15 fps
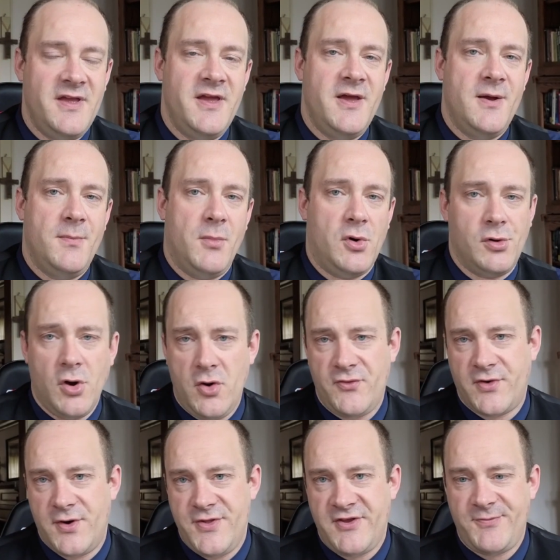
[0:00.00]

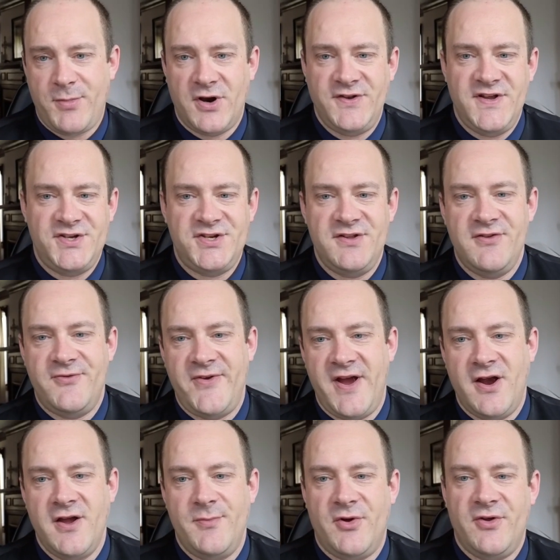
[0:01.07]
Moreover, this partitions
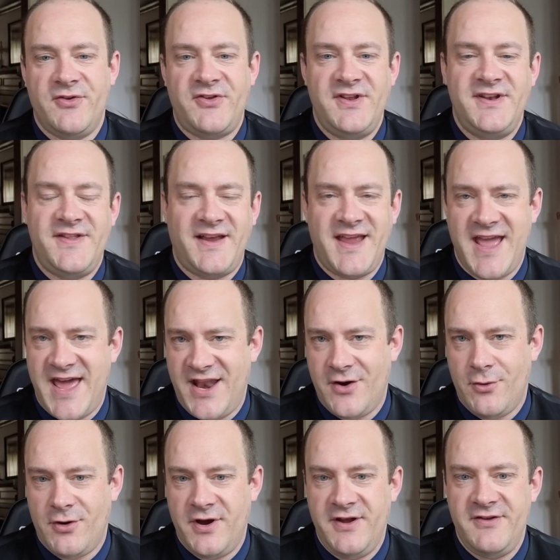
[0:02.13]
variables into the
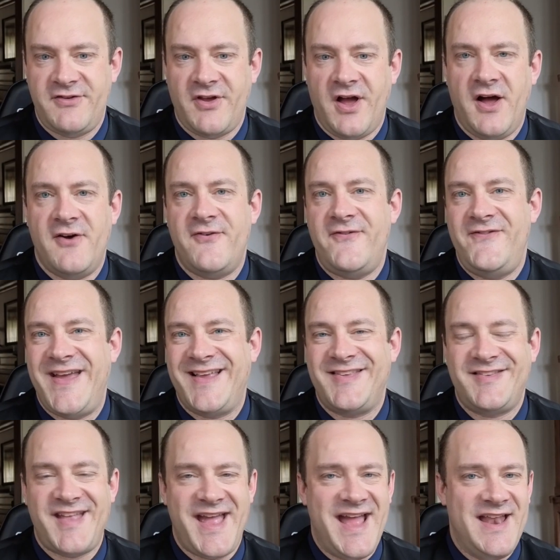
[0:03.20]
categories of
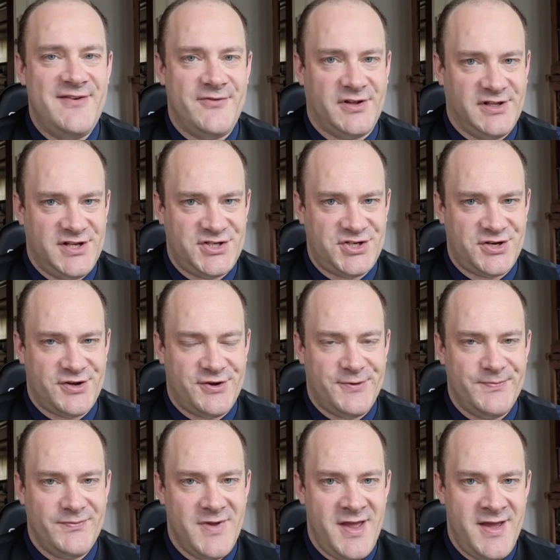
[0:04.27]
fixed and volitional.
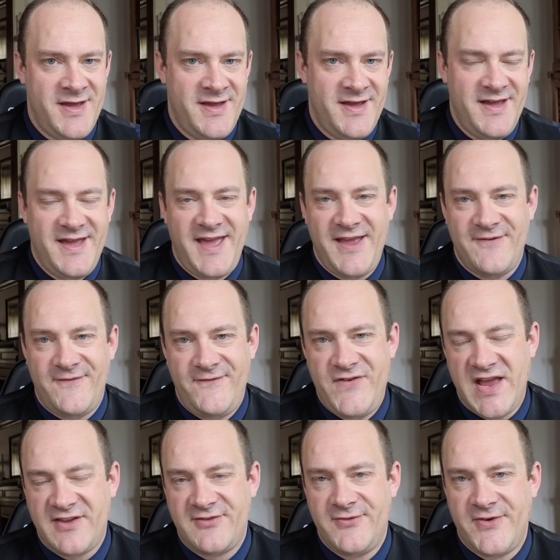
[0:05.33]
A
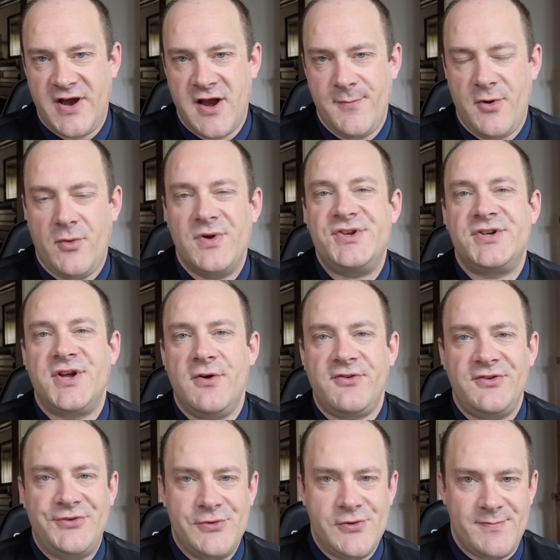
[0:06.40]
fixed variable which goes
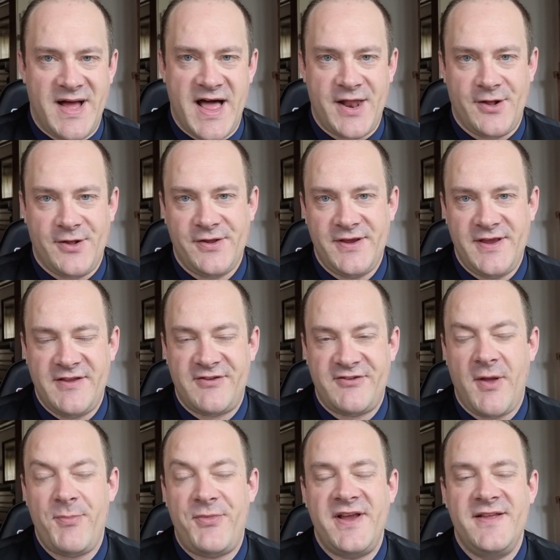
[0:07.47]
into a model is
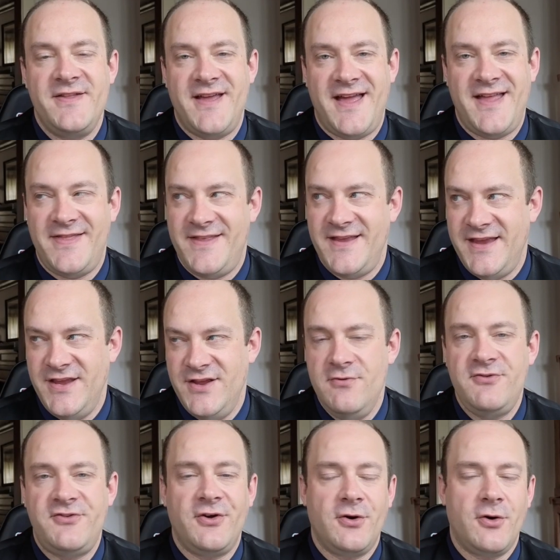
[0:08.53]
something that the
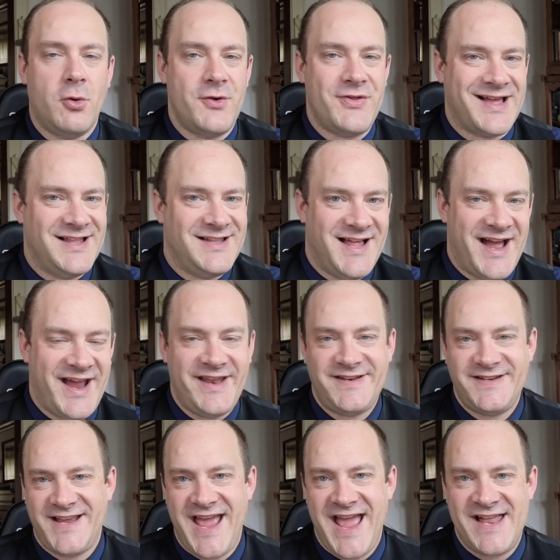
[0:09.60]
user or the
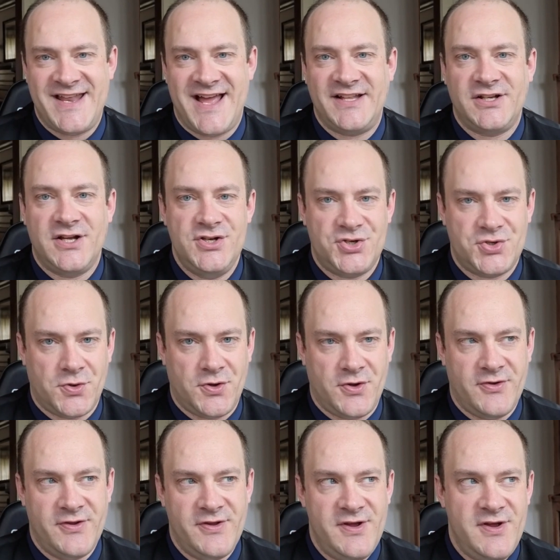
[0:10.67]
client cannot
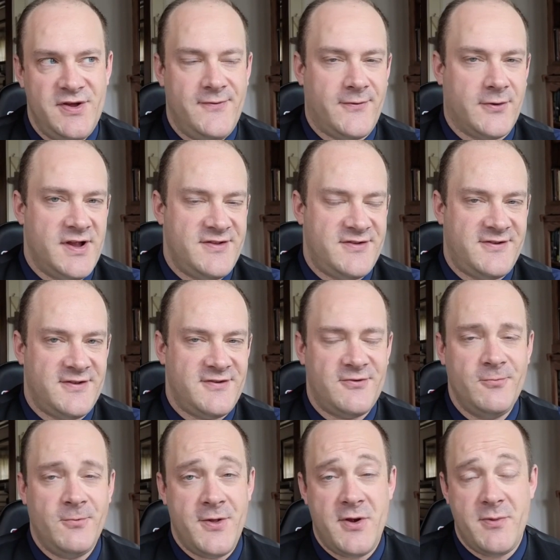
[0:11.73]
control. For instance,
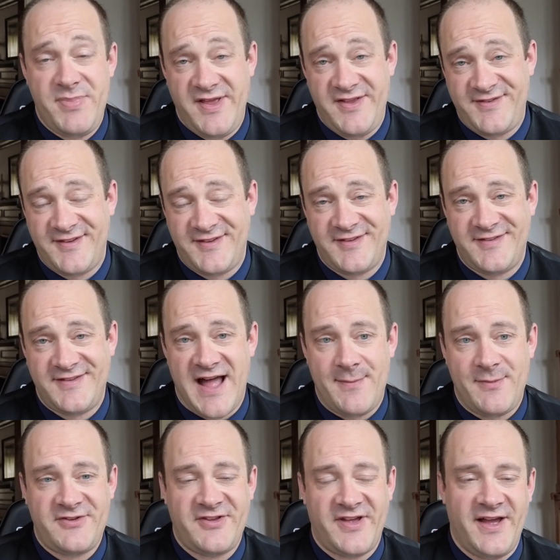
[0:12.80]
where their business is
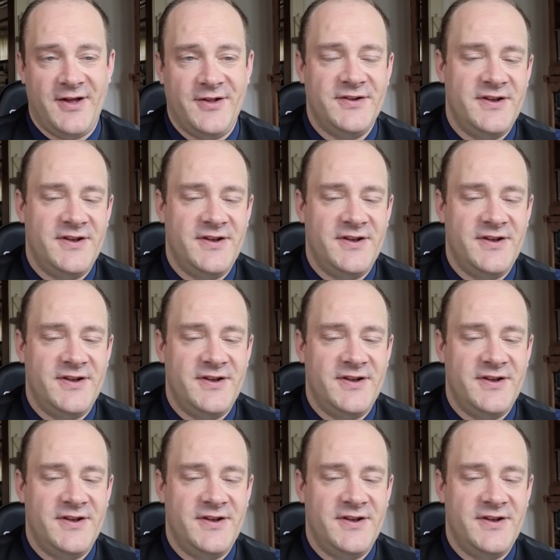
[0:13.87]
domiciled.